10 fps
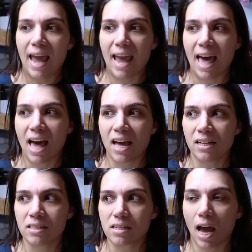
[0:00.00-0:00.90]

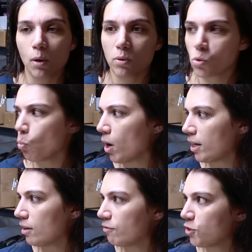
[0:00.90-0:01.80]
and I was
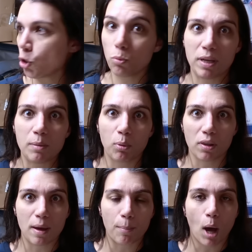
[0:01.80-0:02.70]
one of two
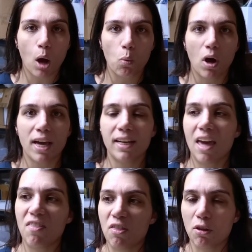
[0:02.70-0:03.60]
people that bought one
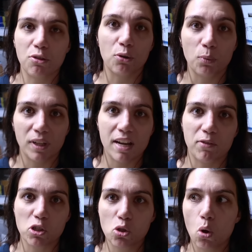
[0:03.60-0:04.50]
and then the third one
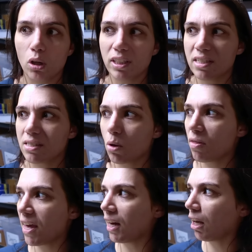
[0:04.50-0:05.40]
never sold and so
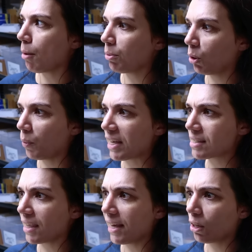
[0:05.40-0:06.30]
then a couple of
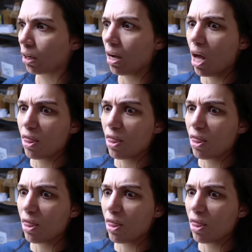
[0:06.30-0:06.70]
weeks later